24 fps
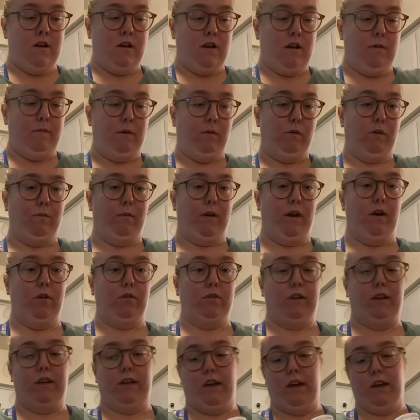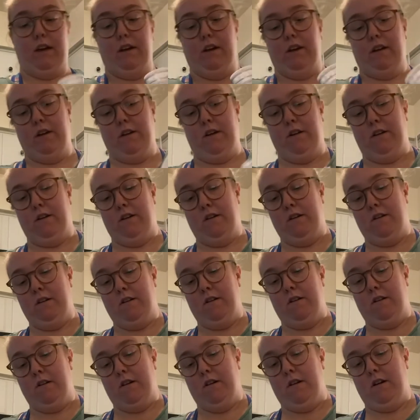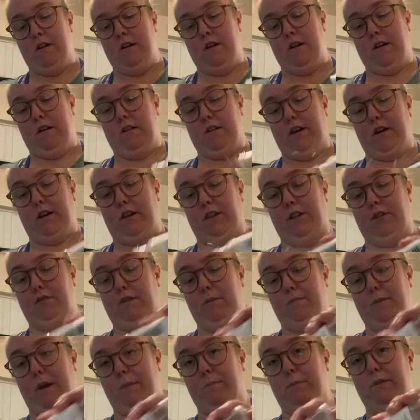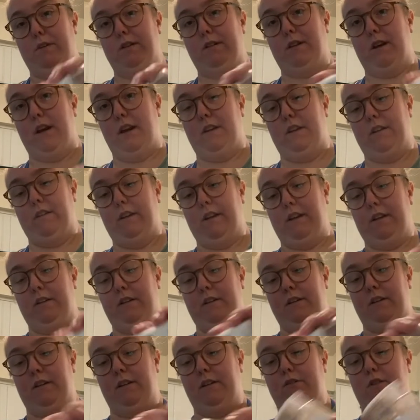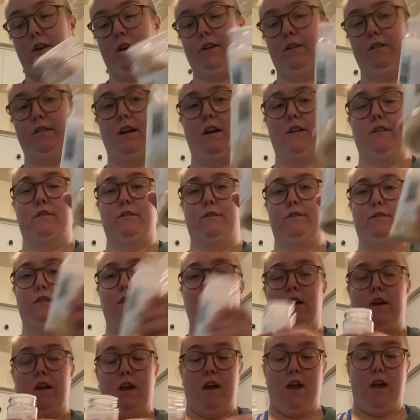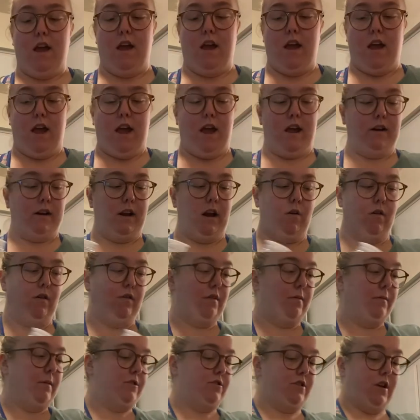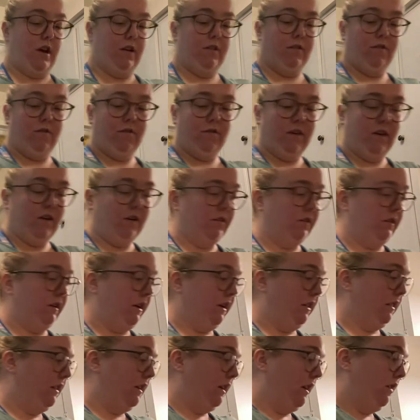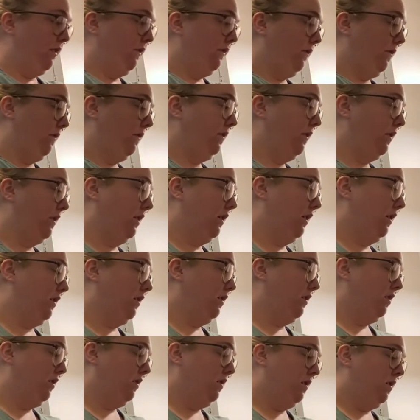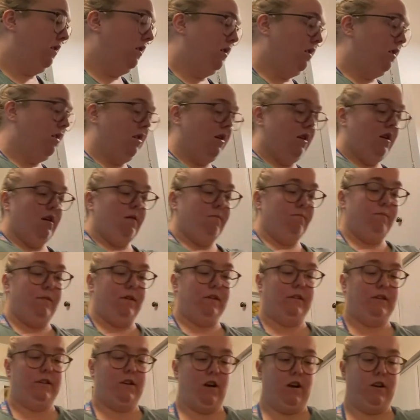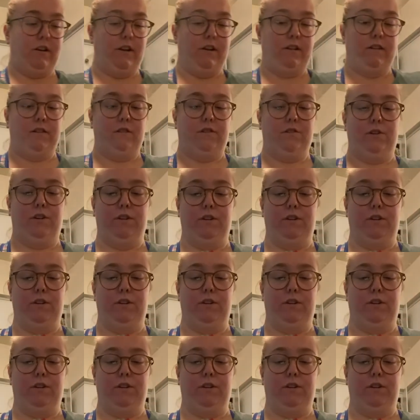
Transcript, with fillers: I mean, we might only get like three peppers out of there. So I just kind of add however much I feel in there for the minced onions.